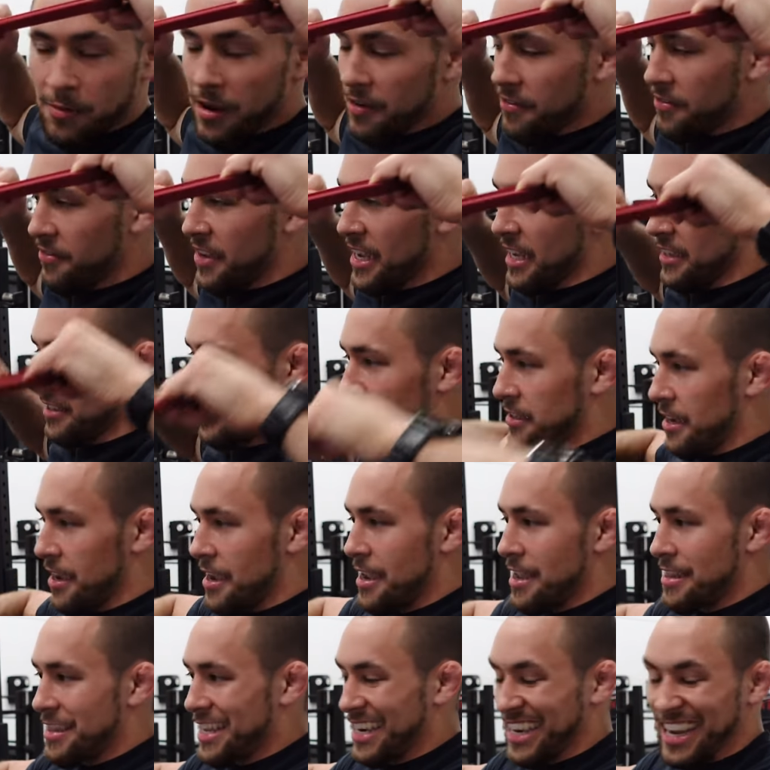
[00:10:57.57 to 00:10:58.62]
my face.
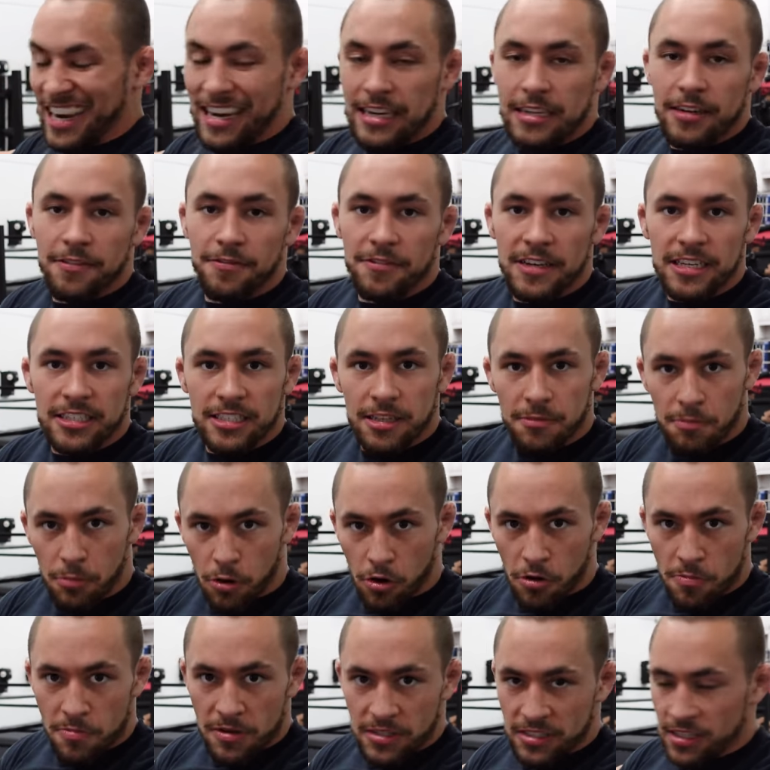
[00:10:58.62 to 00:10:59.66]
That kind of defeats the
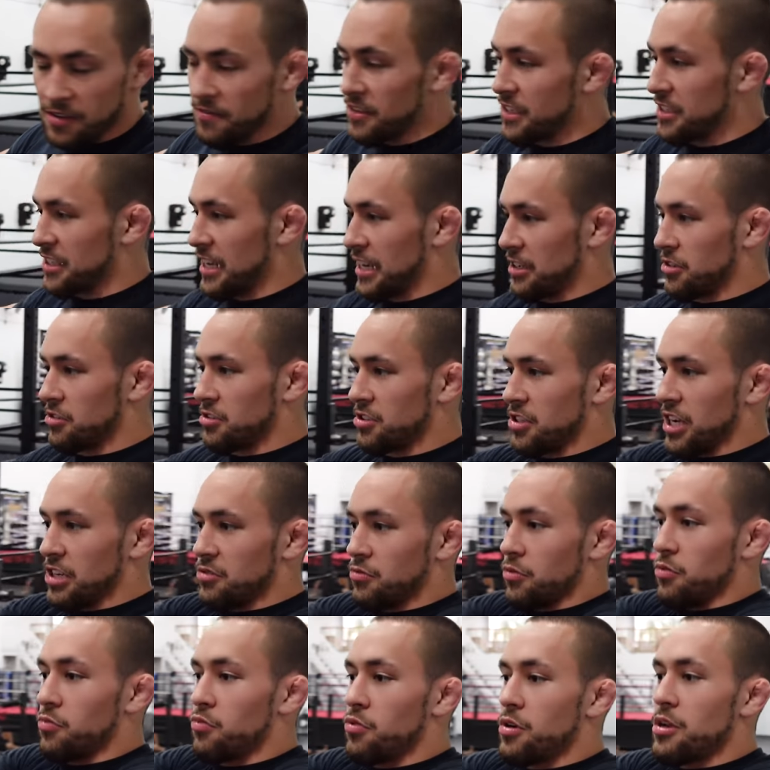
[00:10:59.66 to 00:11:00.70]
purpose of this
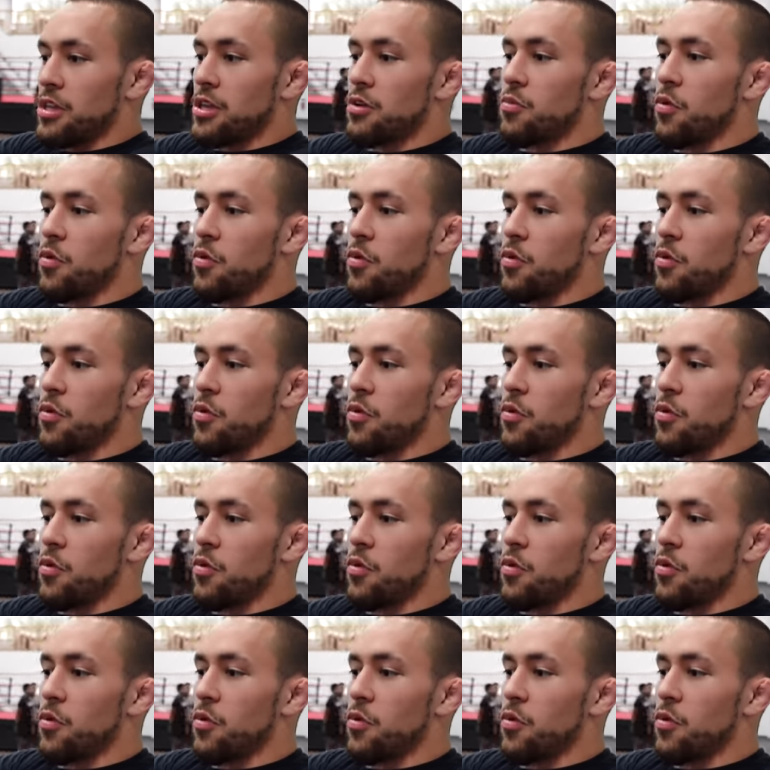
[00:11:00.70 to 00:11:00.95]
exercise. We really